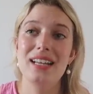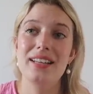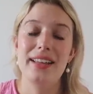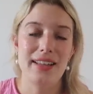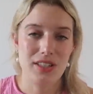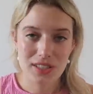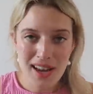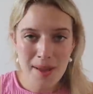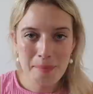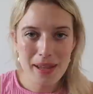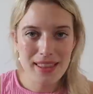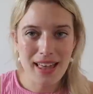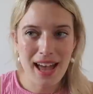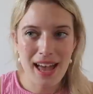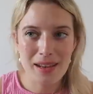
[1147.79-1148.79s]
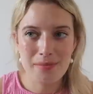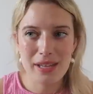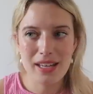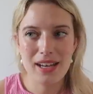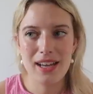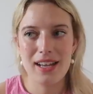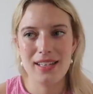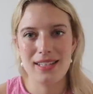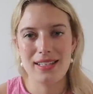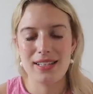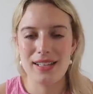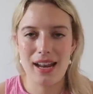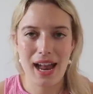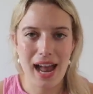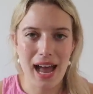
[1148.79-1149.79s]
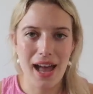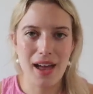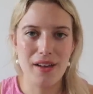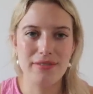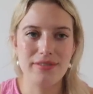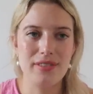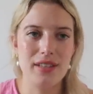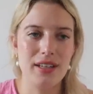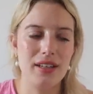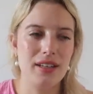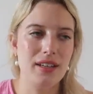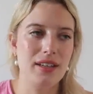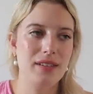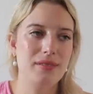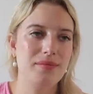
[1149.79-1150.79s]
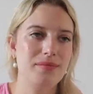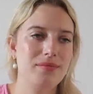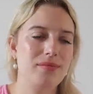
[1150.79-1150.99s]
like stopping that, because it doesn't have the,